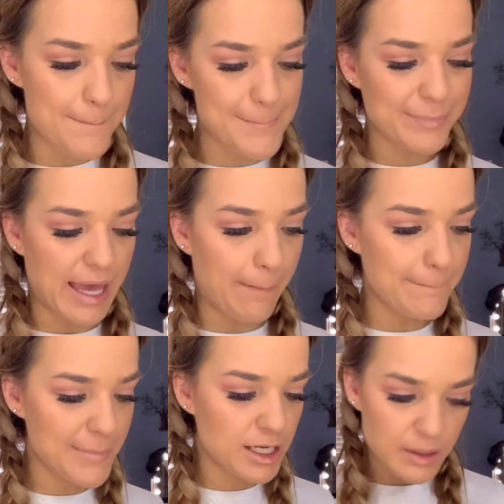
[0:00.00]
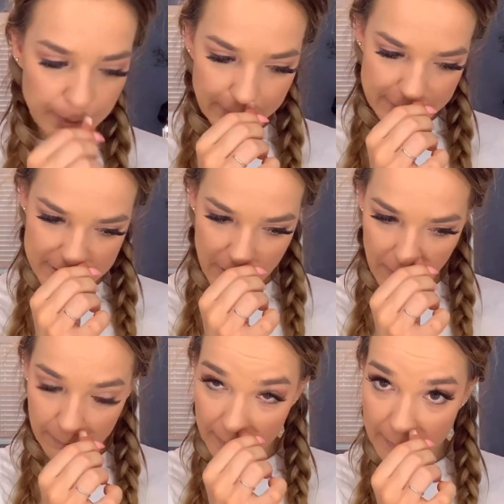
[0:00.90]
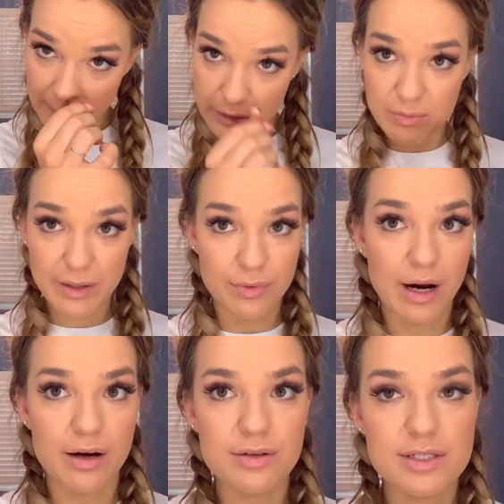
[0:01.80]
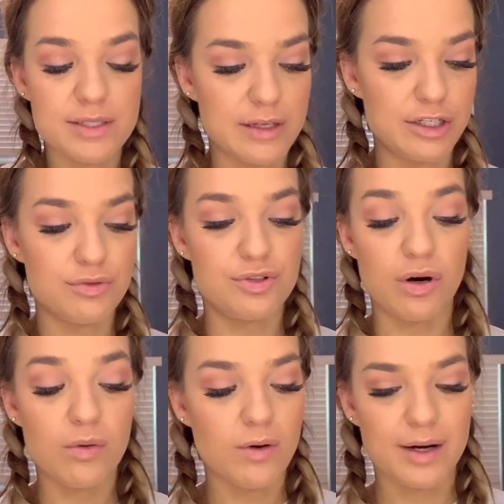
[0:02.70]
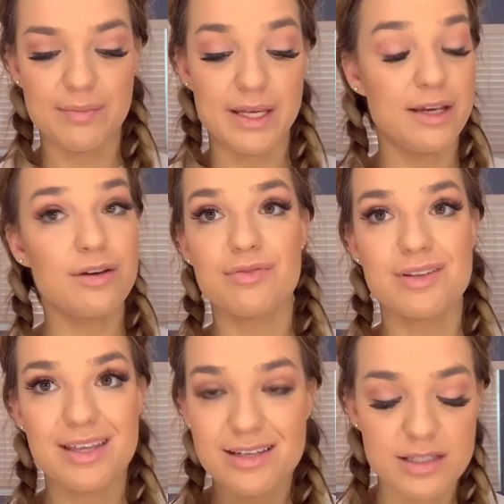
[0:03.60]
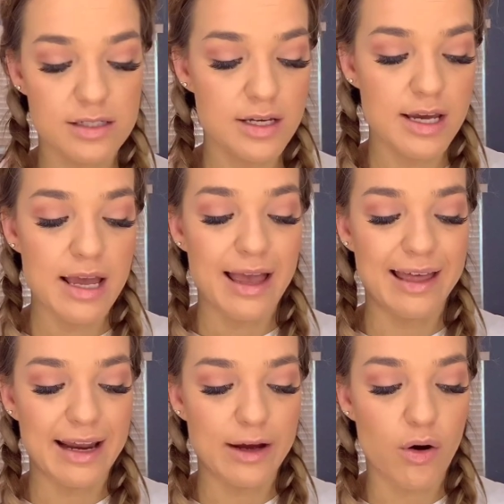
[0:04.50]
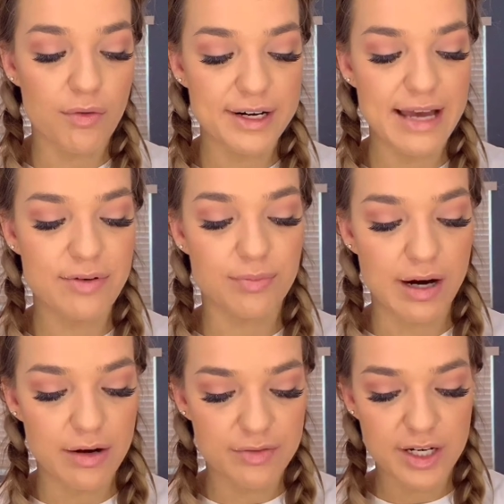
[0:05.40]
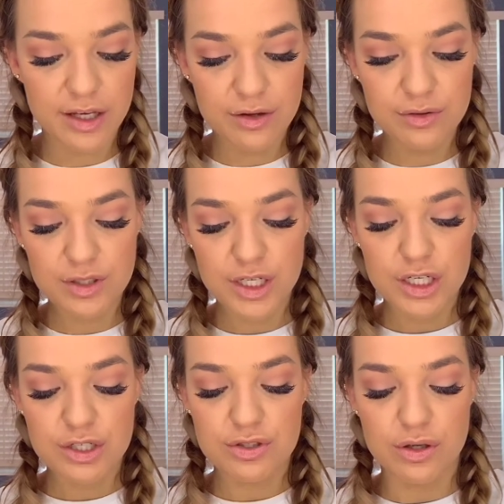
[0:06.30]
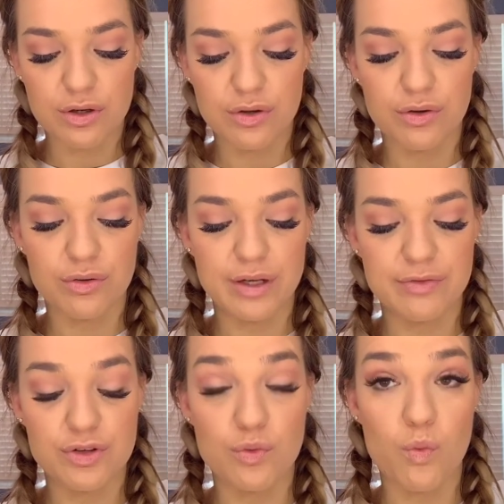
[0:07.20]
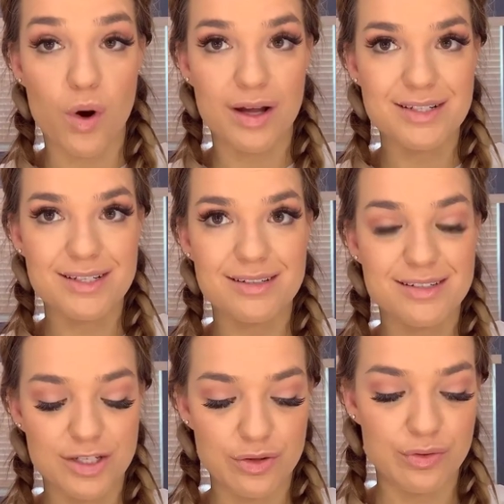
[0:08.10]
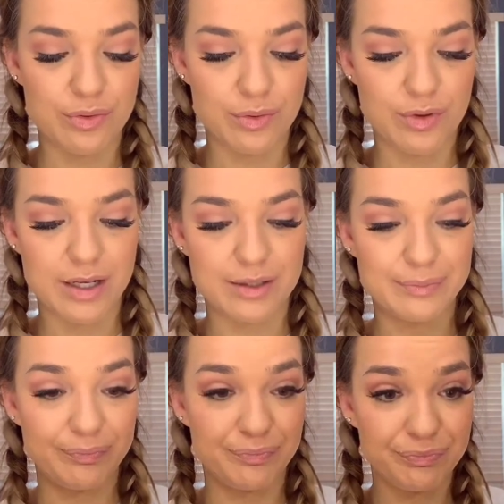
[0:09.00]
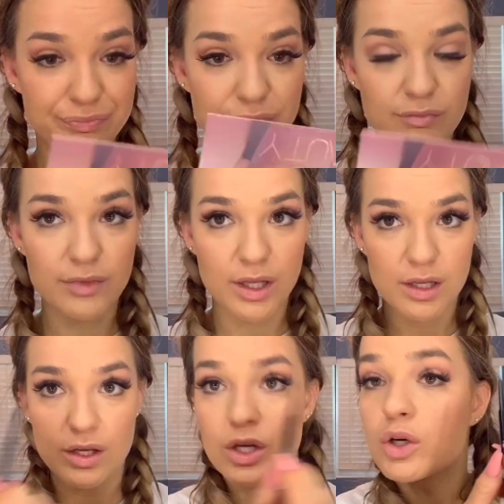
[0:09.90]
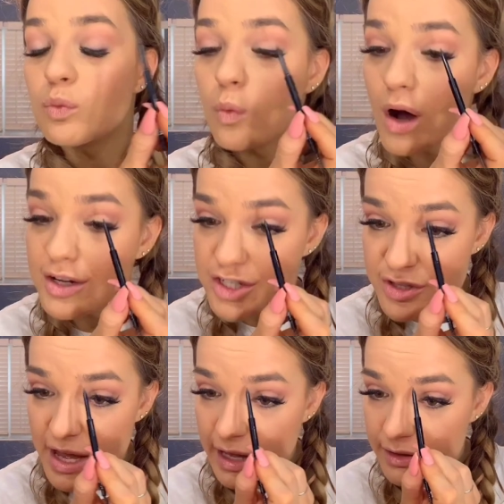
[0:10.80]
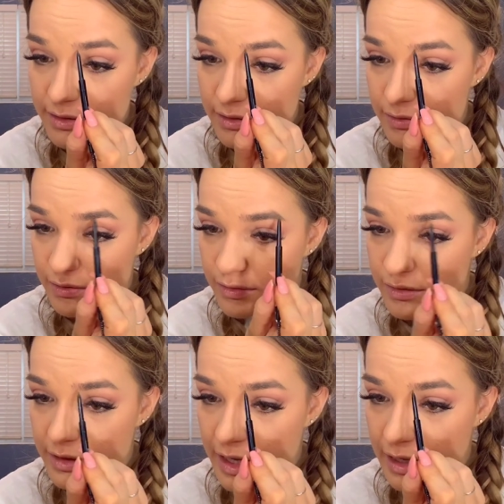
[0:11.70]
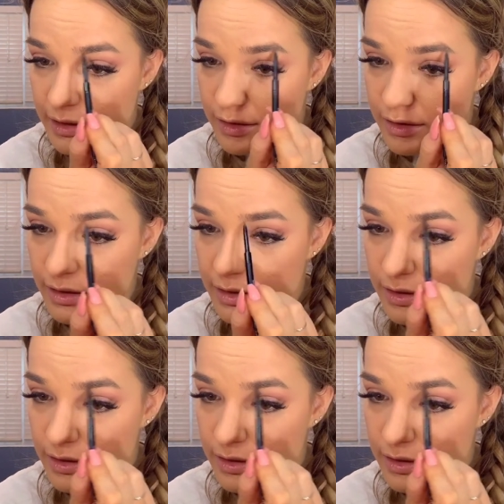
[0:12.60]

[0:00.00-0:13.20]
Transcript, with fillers: Okay. So I'm going to do my brows. And you don't want to be here for this. And I already have a brow video. So if you want to um, watch that, then